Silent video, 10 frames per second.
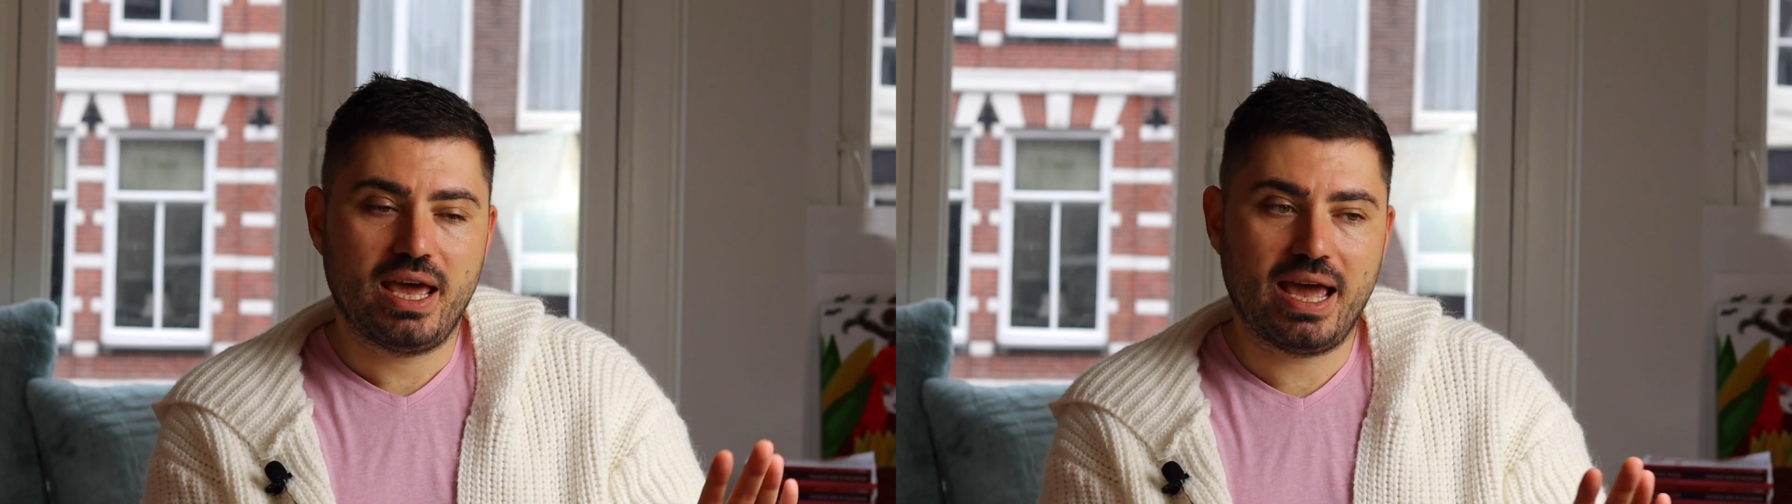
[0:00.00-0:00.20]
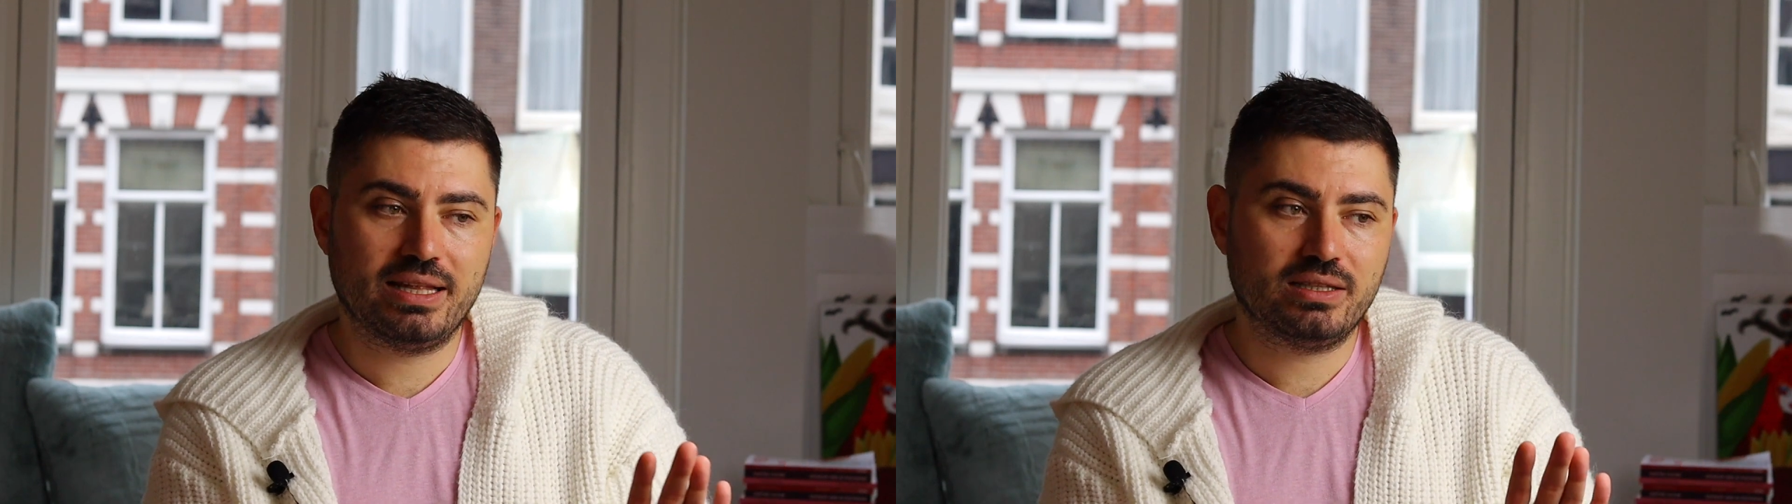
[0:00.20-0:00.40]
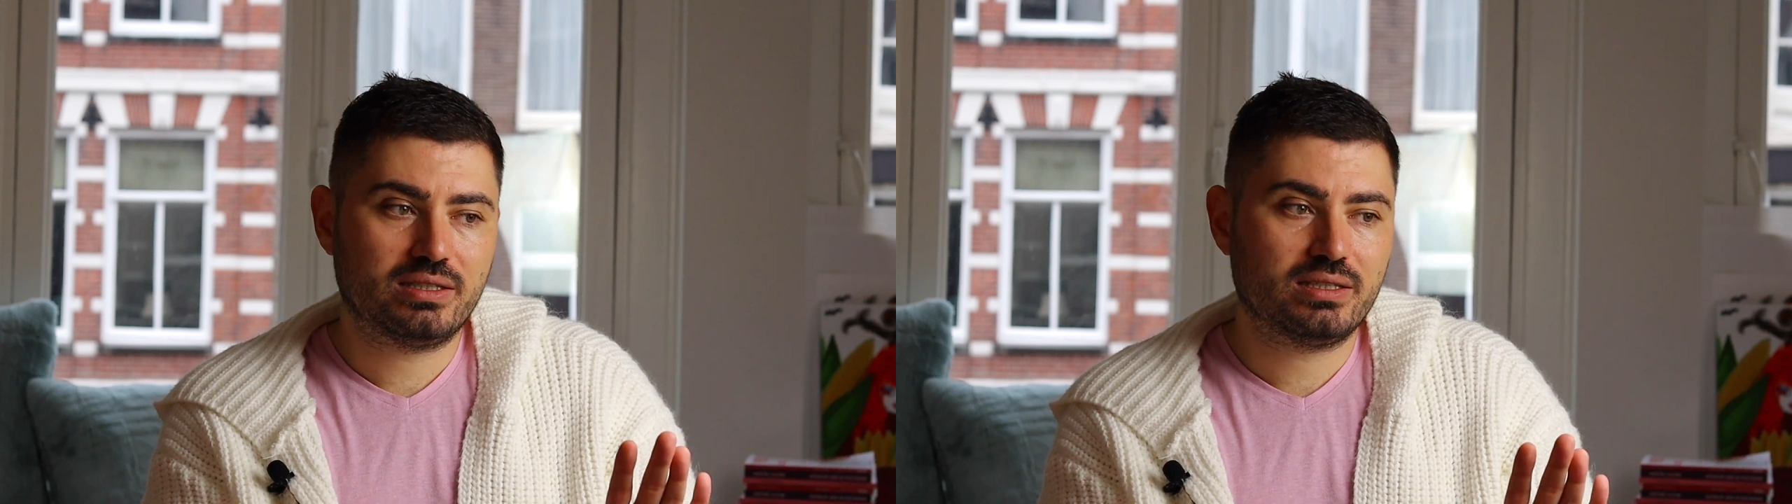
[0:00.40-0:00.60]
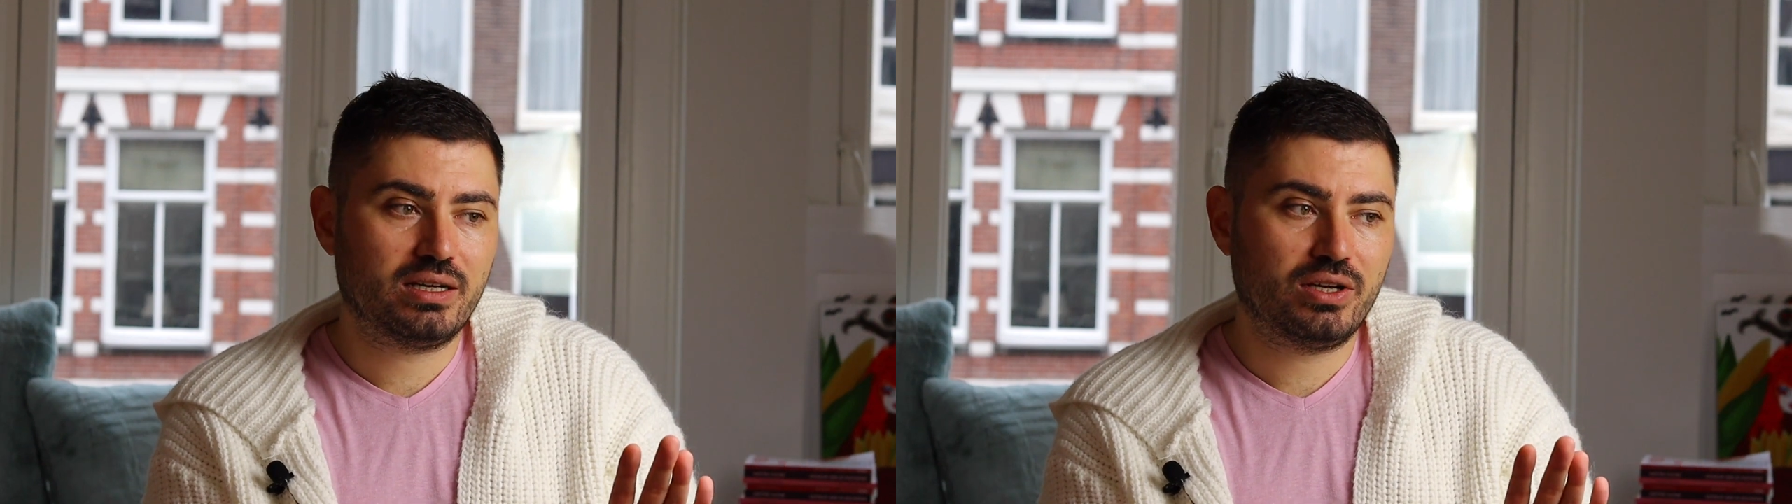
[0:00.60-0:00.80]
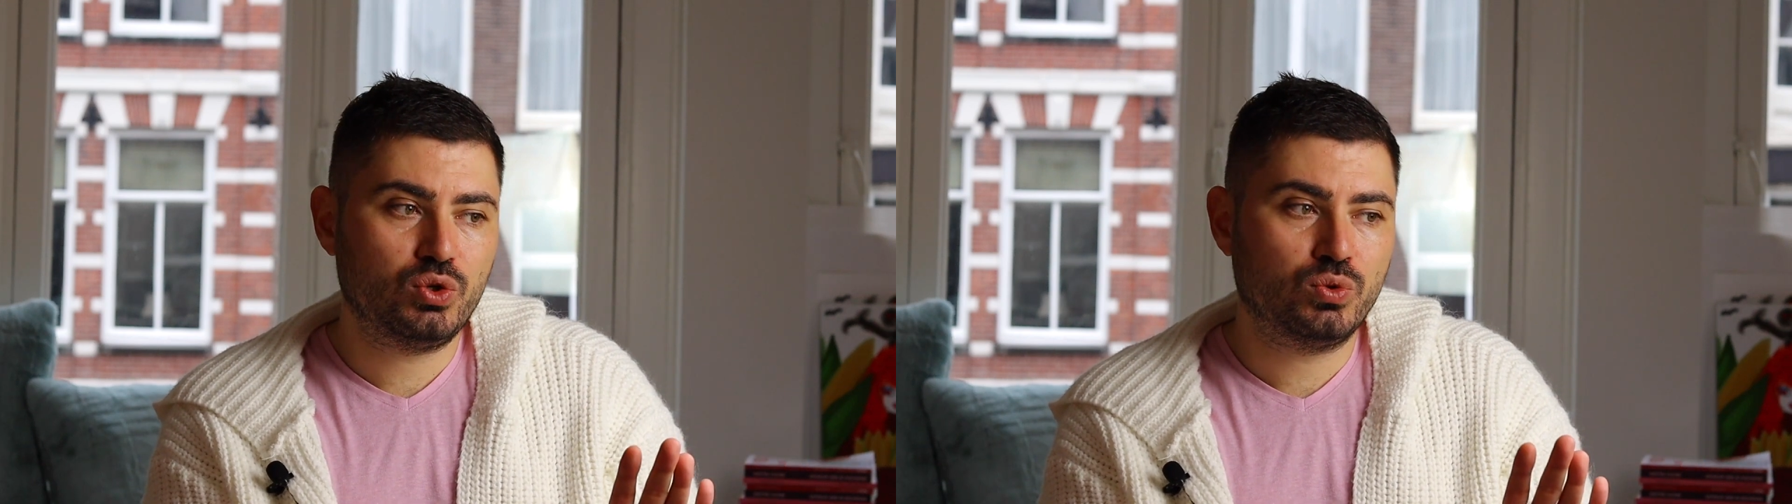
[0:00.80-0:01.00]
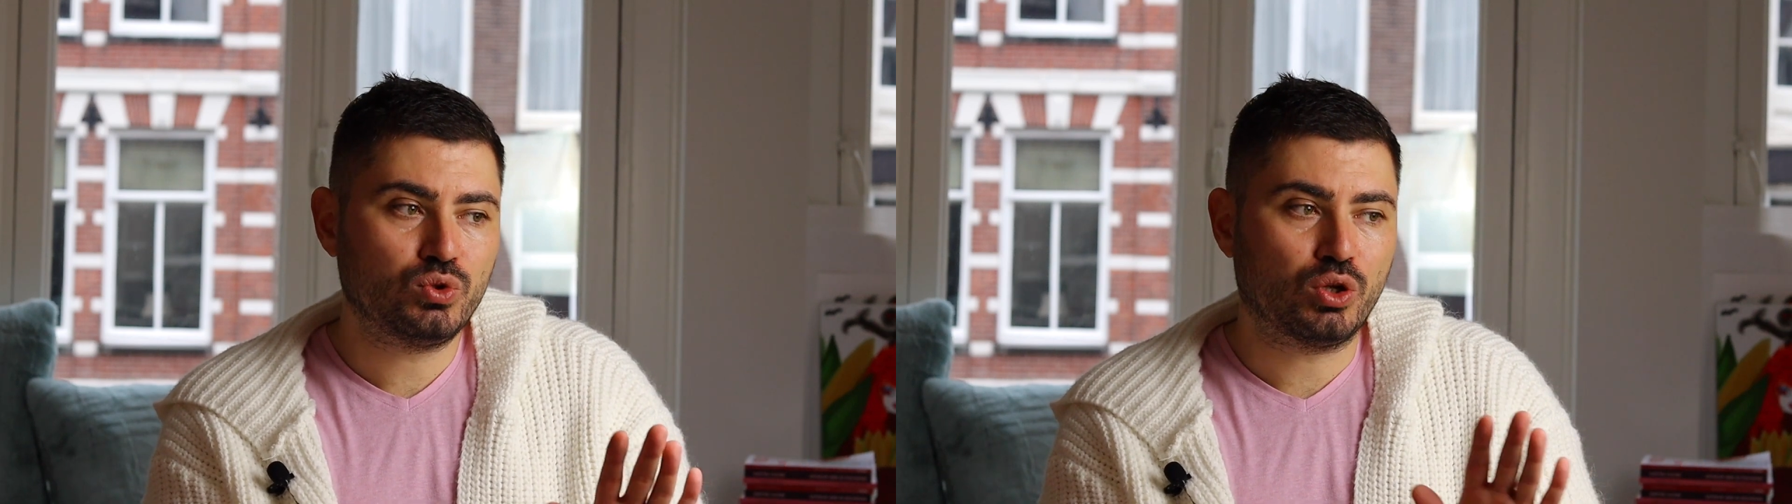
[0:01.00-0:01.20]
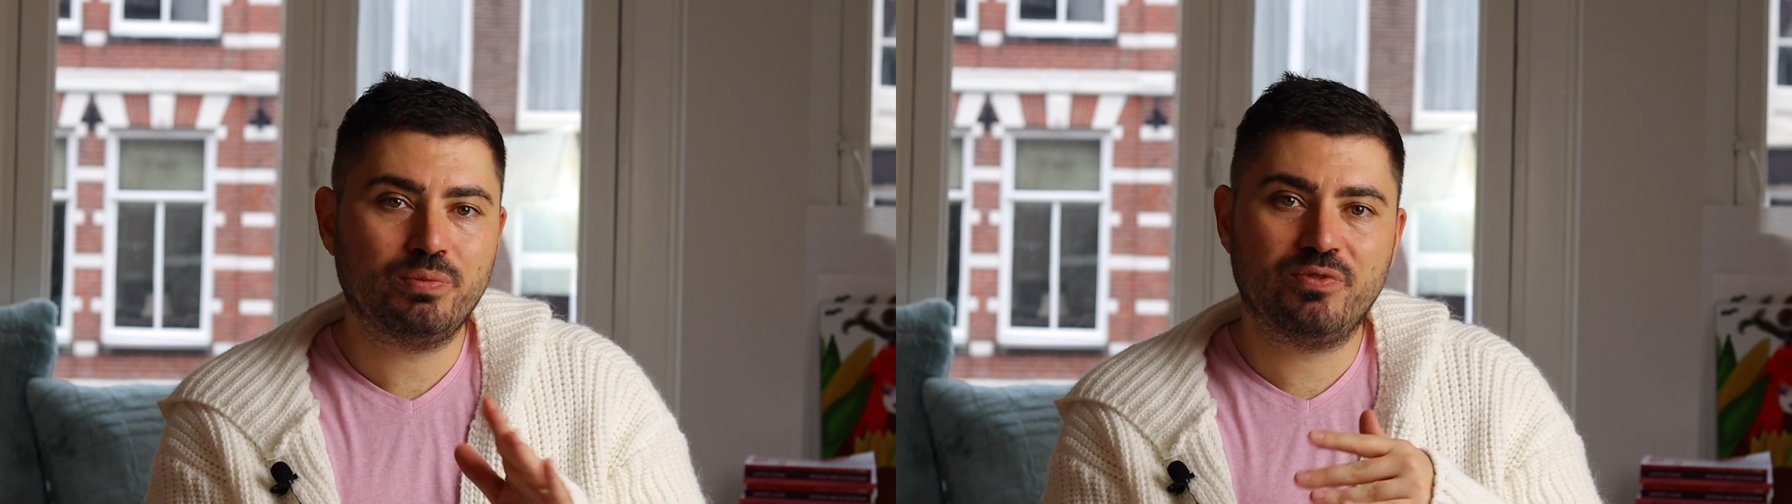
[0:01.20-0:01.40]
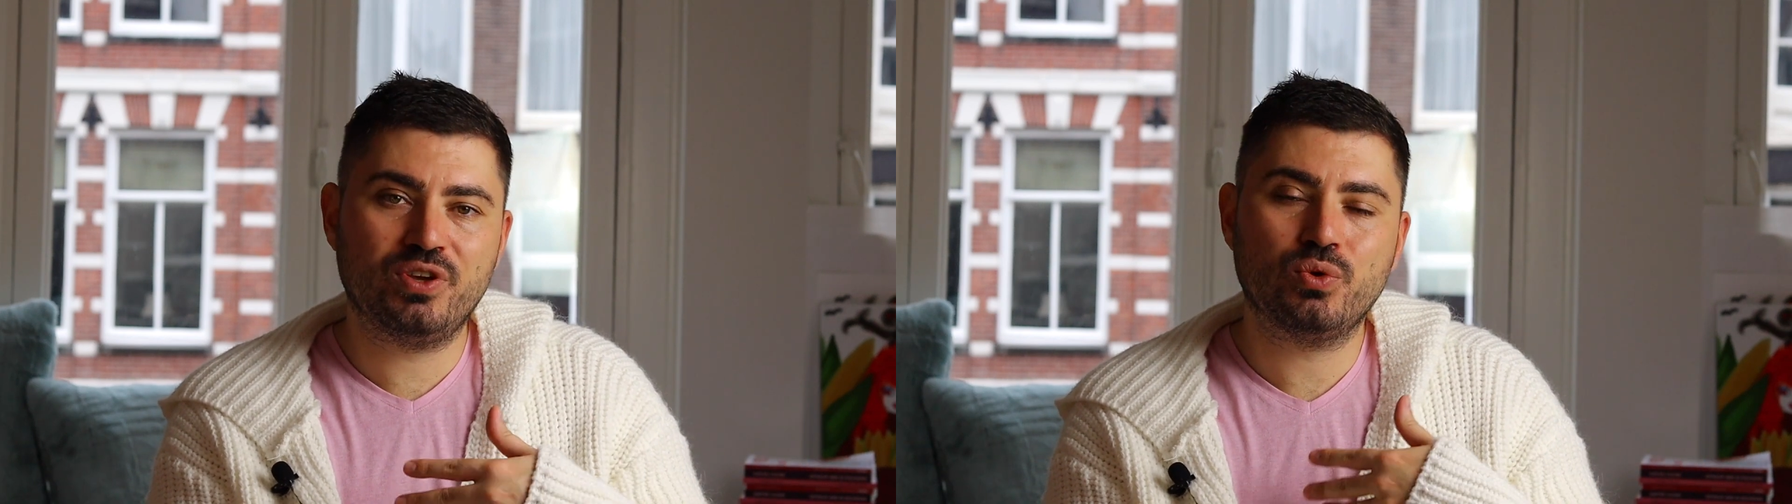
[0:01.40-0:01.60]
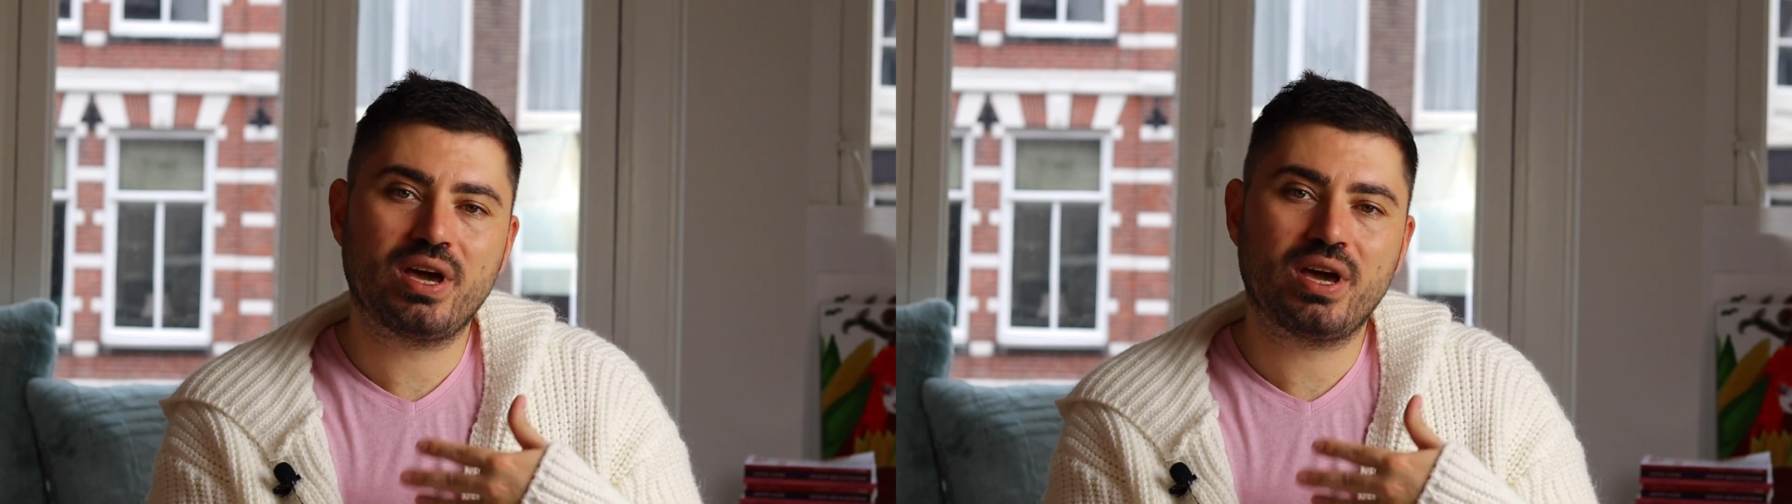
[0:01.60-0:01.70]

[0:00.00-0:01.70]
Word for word: and uh, you will not feel